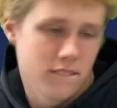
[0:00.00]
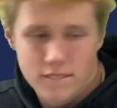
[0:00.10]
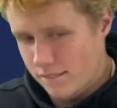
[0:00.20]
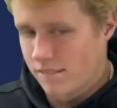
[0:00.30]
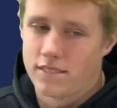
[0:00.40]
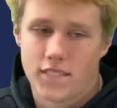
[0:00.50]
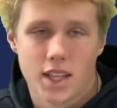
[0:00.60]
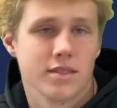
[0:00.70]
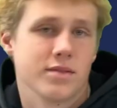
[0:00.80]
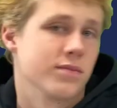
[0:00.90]

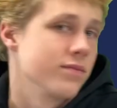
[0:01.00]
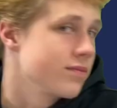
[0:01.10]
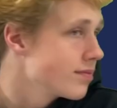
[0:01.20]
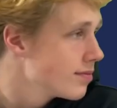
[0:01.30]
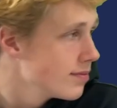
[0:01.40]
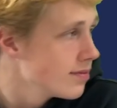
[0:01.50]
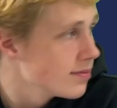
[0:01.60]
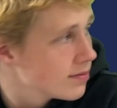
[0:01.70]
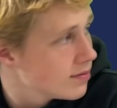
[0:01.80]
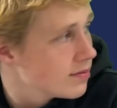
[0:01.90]

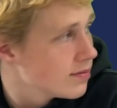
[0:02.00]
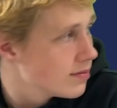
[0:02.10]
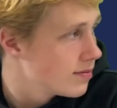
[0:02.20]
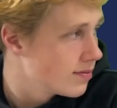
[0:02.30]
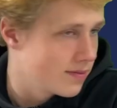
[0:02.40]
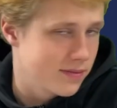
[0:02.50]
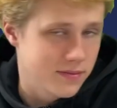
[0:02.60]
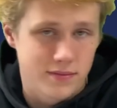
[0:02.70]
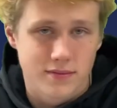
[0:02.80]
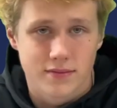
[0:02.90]

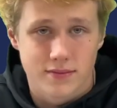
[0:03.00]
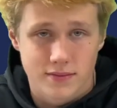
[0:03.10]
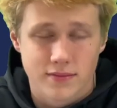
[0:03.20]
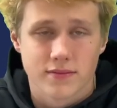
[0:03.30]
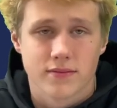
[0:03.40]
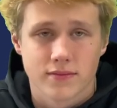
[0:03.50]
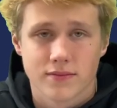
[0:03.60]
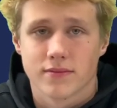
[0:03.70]
(silent)